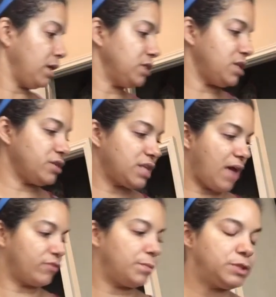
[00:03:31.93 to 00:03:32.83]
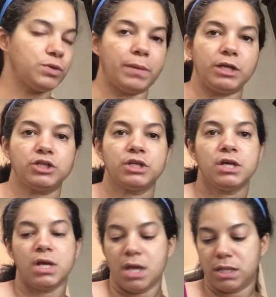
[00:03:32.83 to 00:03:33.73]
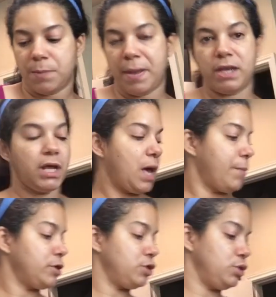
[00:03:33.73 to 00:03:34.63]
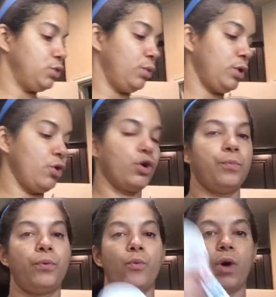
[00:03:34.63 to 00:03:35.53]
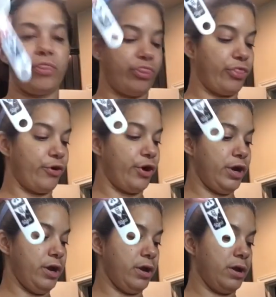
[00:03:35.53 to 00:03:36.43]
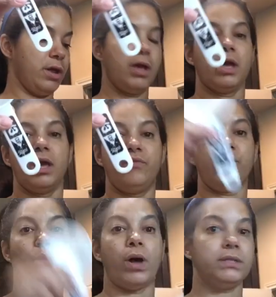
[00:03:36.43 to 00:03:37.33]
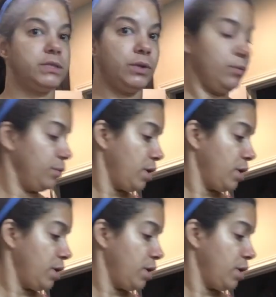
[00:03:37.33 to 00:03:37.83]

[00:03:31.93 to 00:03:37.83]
It doesn't have to be too much, depending on how much you're doing, or you could put 1/3 if you want to.